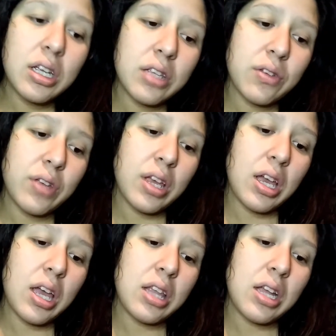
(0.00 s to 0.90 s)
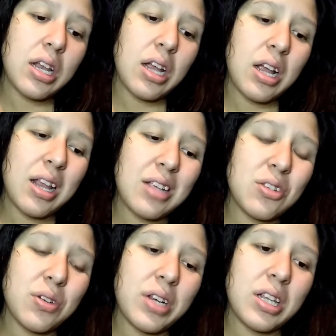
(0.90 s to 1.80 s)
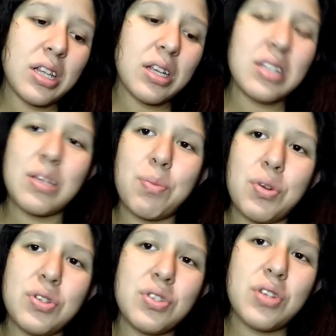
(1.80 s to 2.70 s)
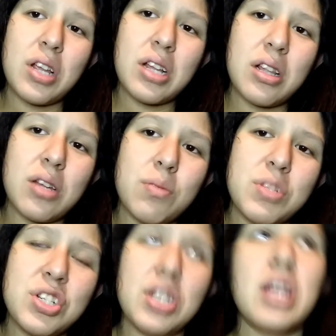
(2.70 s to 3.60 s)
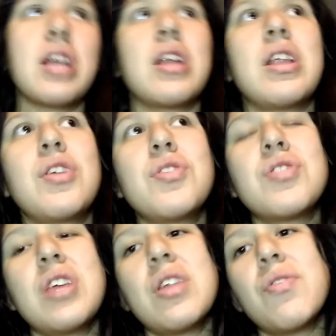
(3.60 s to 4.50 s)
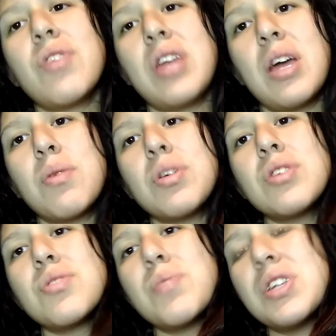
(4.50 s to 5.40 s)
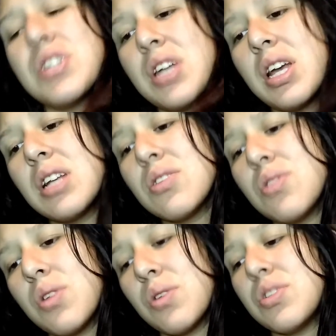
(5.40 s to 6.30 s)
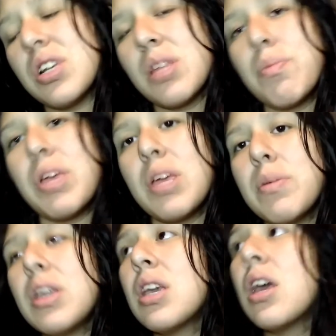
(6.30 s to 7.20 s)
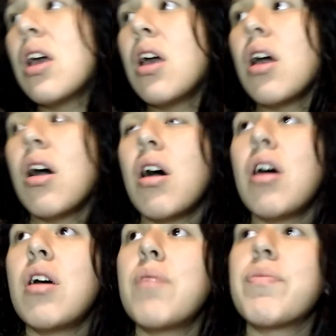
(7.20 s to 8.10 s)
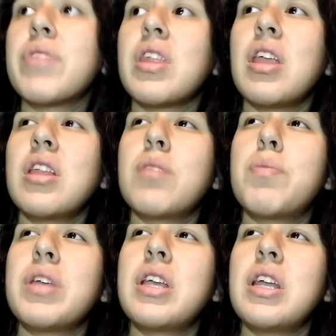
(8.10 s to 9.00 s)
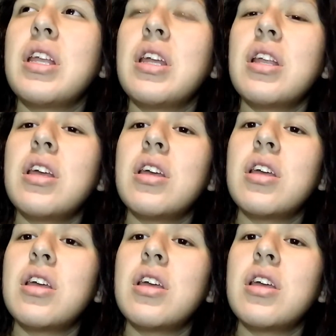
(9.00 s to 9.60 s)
So yeah, and then like during, because they put you like a little machine, like you stay there for an hour to be checked, so they could check the baby. In the beginning,